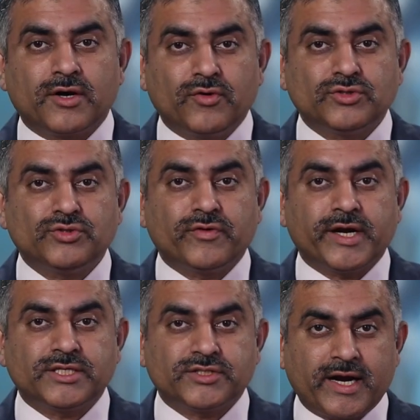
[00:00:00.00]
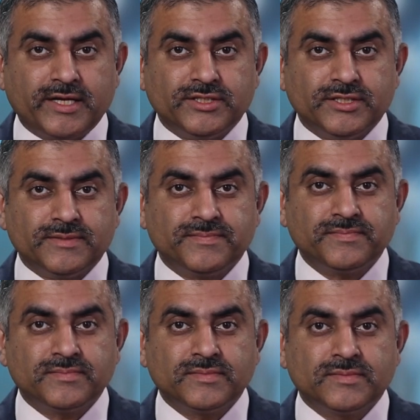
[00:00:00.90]
our good to great strategy,
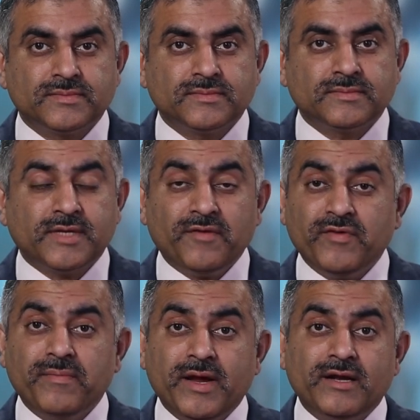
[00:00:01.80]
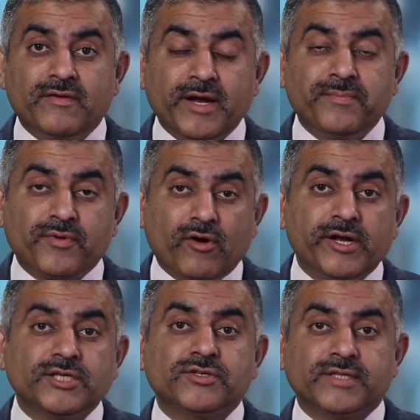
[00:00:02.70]
and we have made great
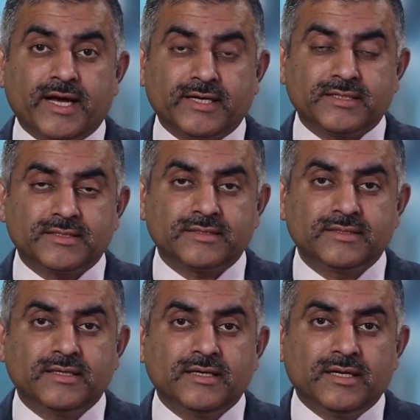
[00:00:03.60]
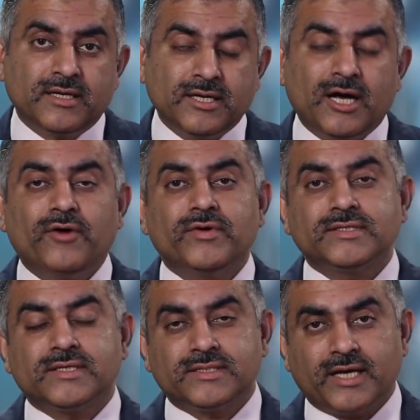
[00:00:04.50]
progress on that. Now
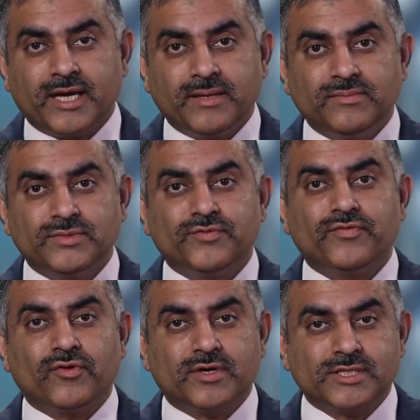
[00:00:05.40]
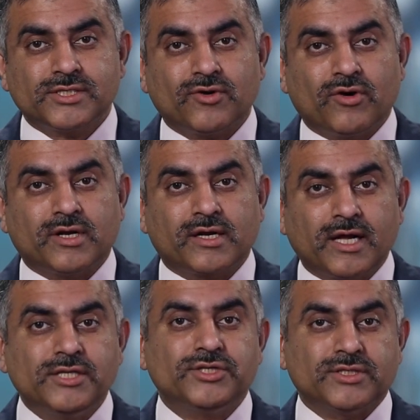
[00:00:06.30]
is the time to focus on our
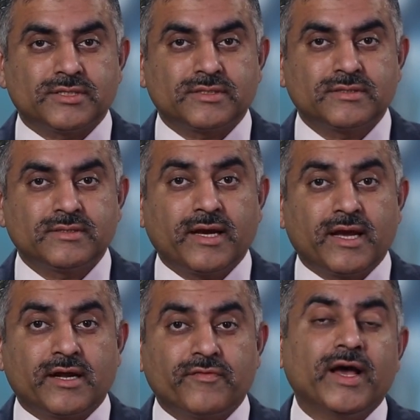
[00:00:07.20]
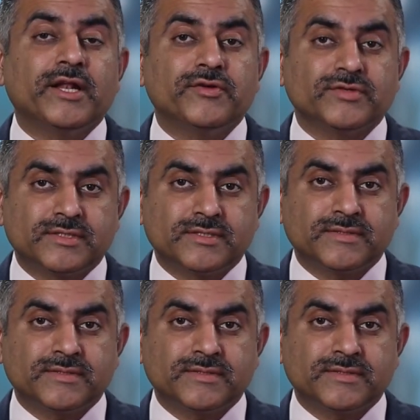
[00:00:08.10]
culture and our values.